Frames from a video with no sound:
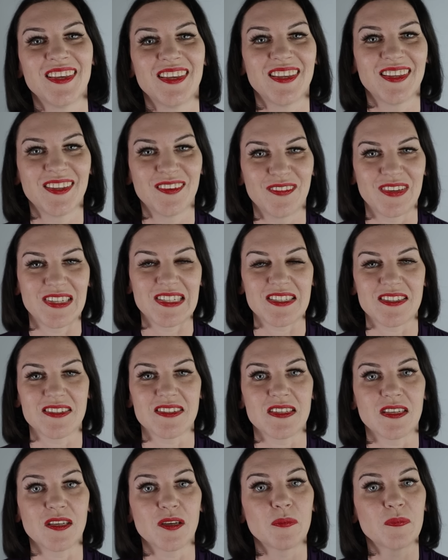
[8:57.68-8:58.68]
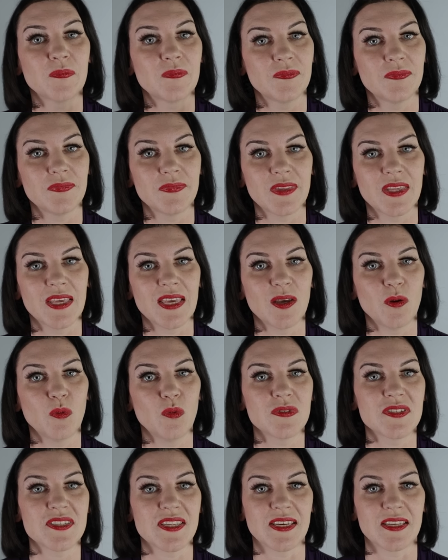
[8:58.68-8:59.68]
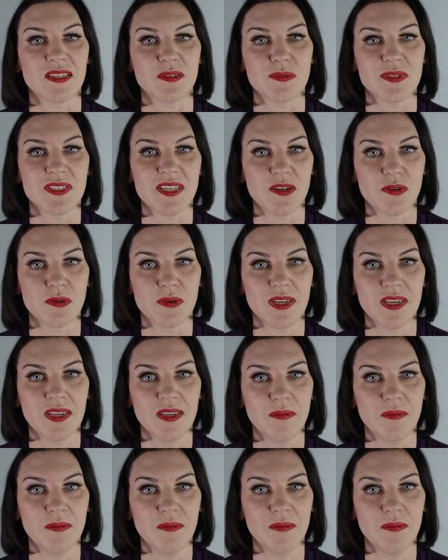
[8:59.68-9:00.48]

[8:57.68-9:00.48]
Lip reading: Fantastic. How was that? Was that okay?